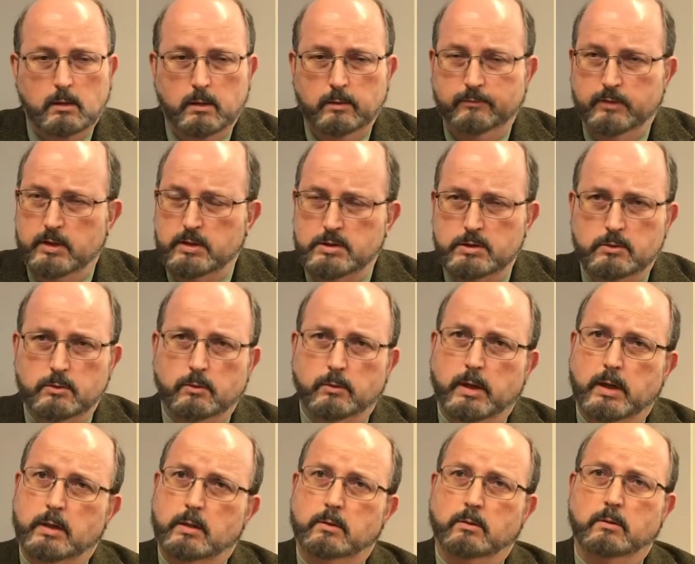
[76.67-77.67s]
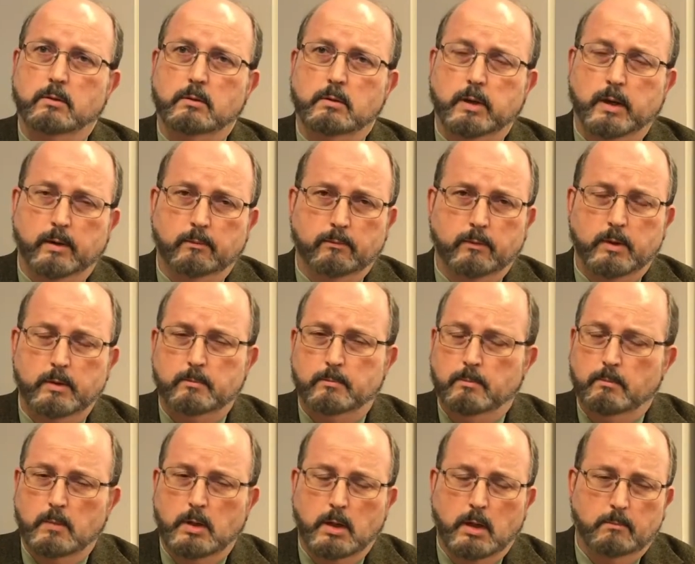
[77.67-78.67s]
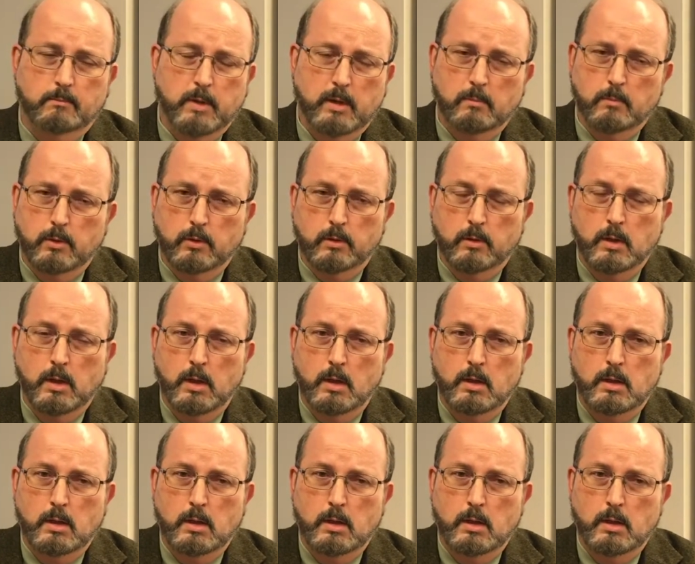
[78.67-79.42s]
division director, every member.